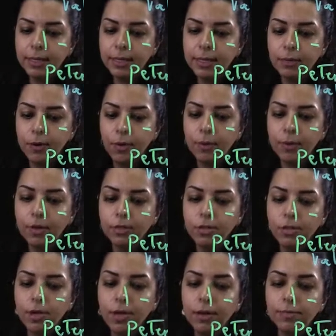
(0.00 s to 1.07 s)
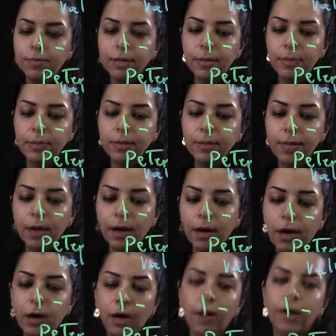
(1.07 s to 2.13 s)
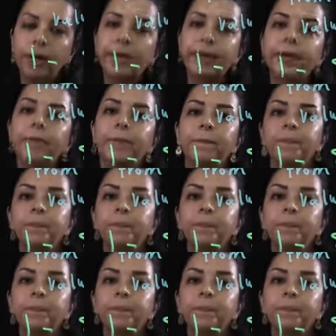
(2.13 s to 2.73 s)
that how much will be the I.